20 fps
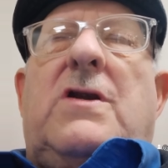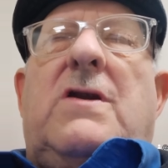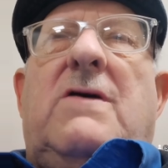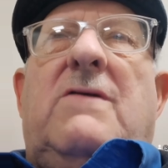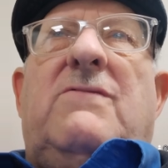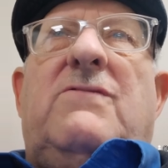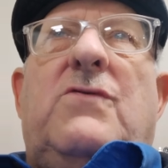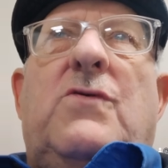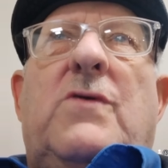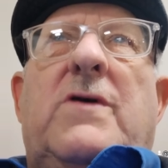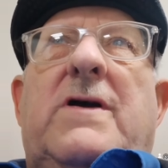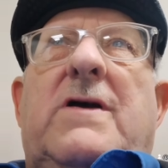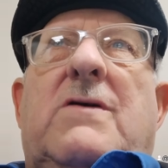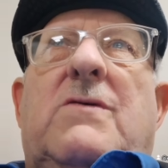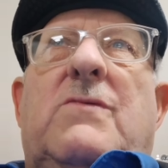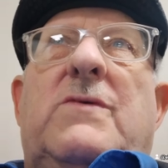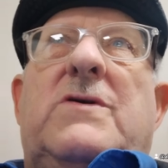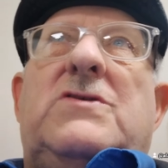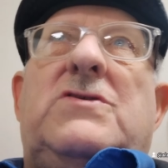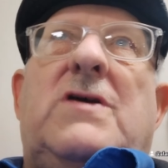of oil,
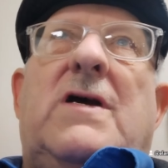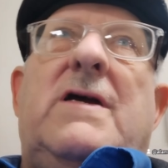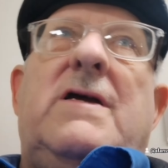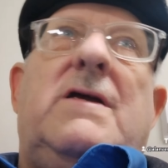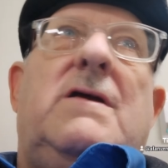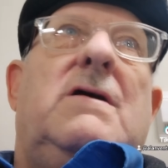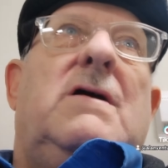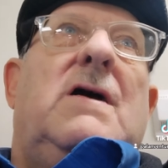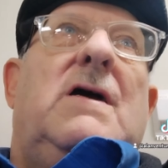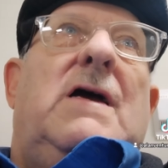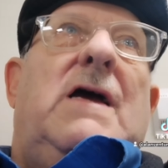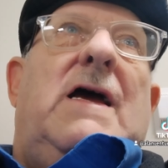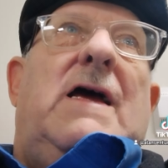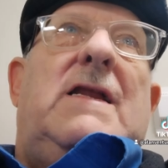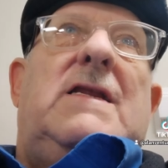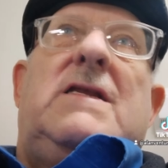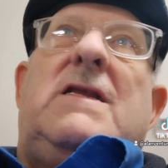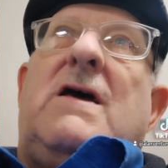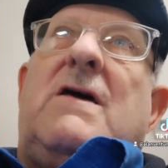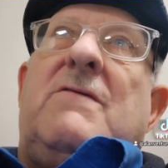which I
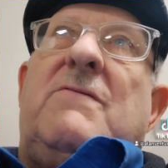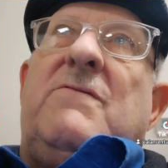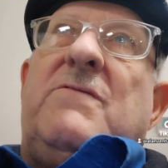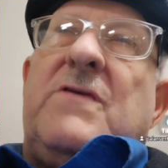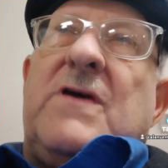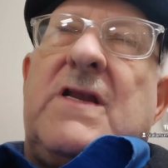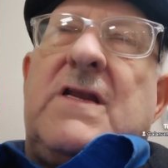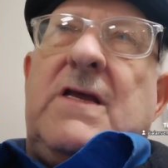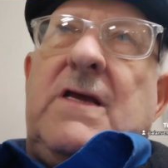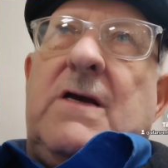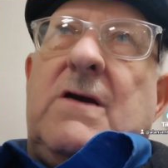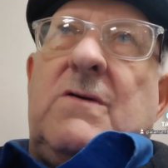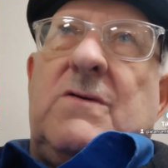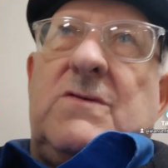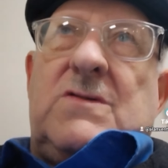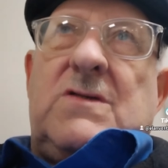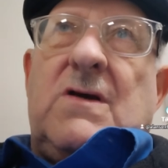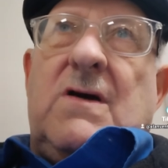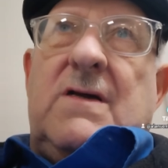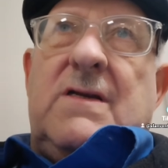had done
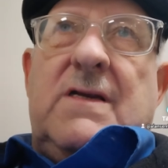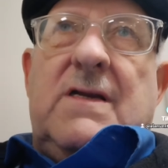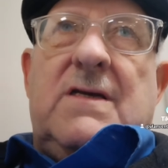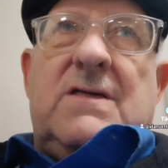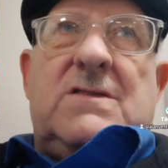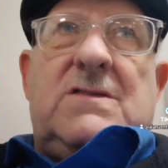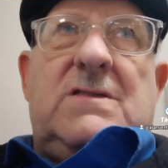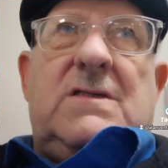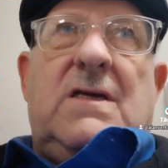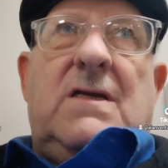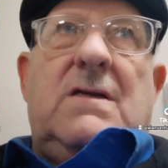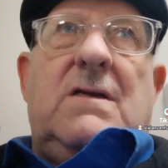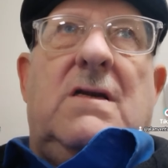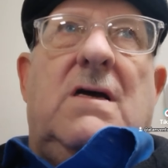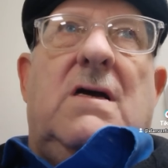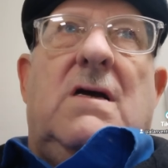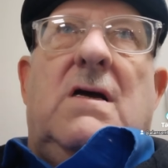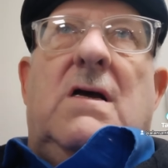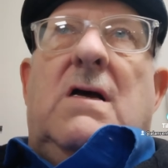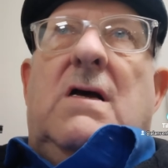videos on this. And
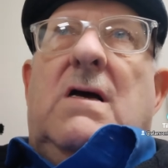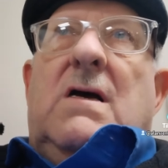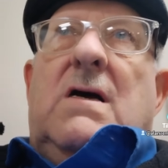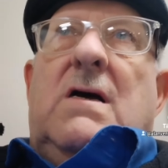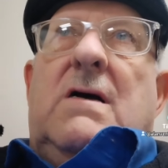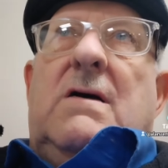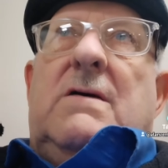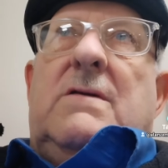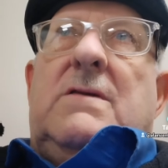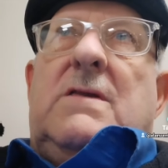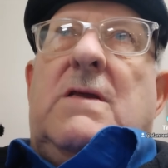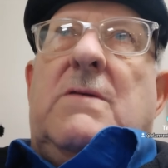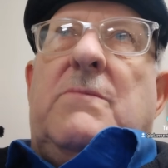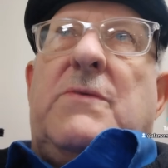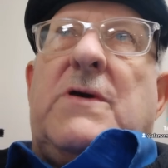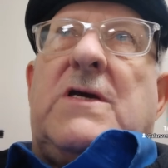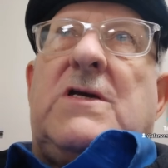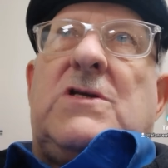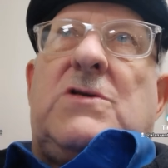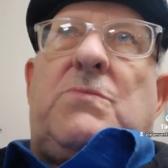the
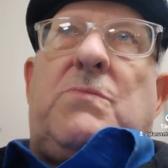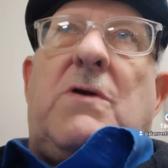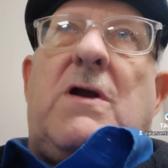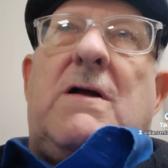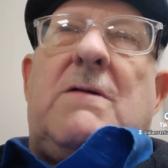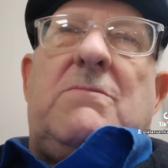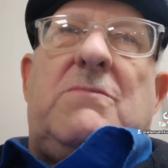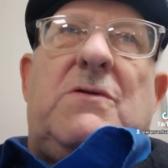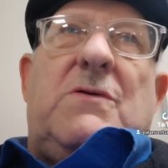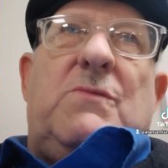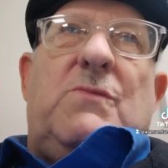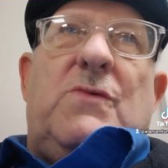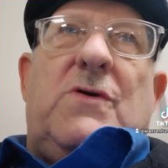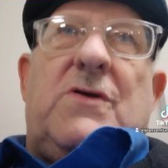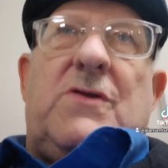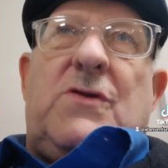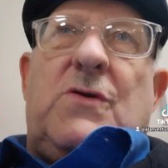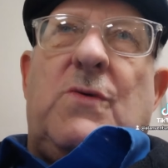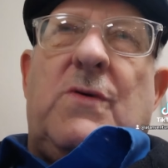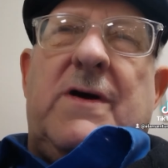biggest problem
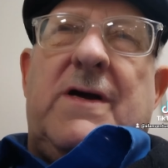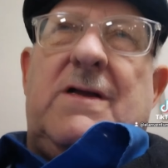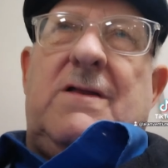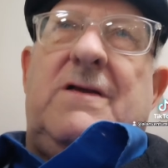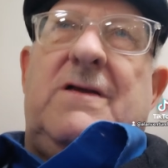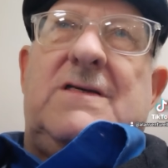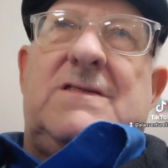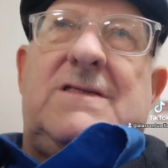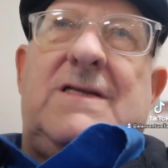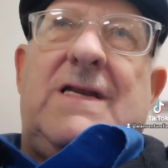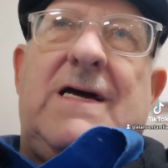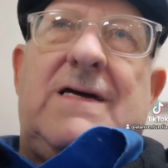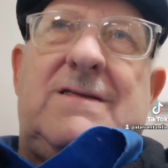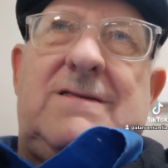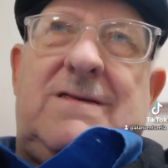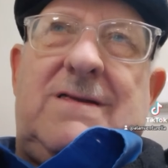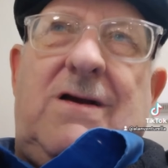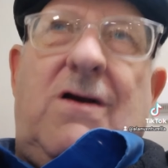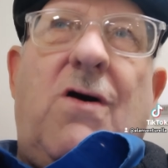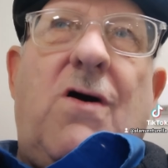with oil is not
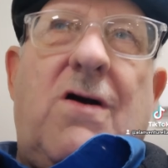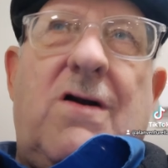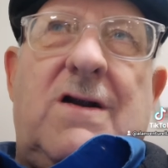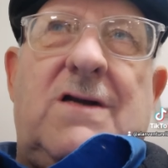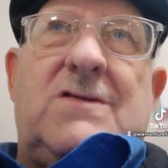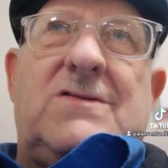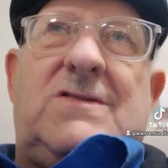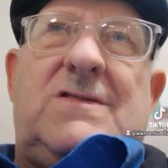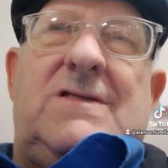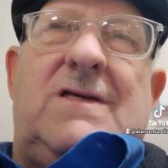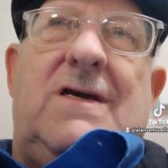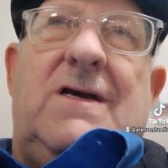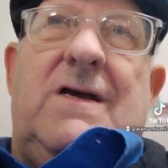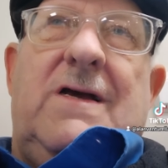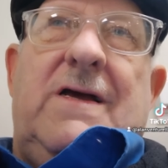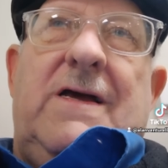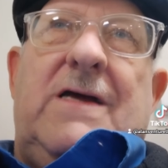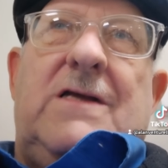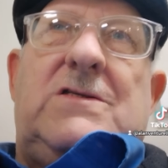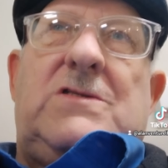cars,
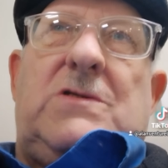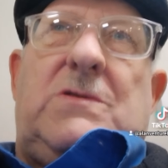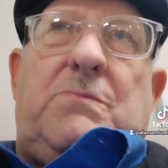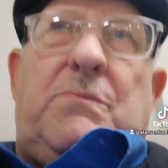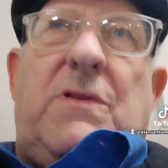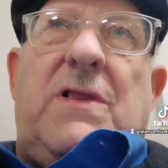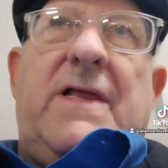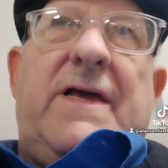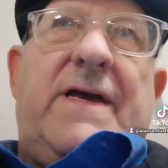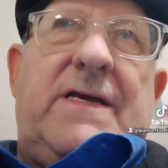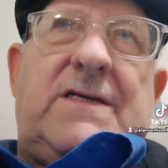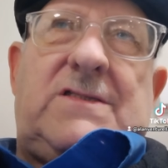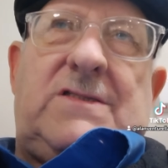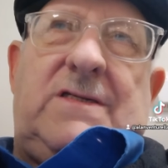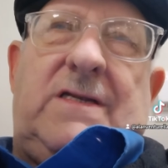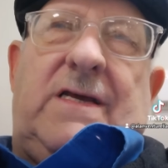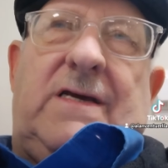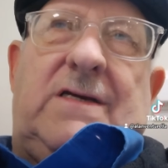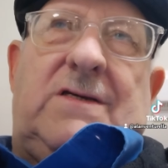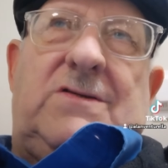it's
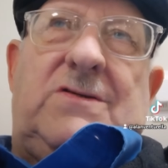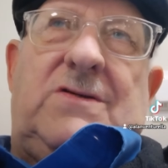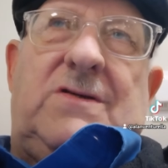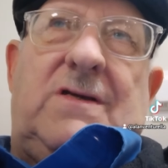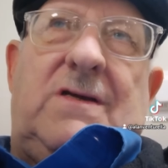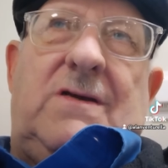plastics,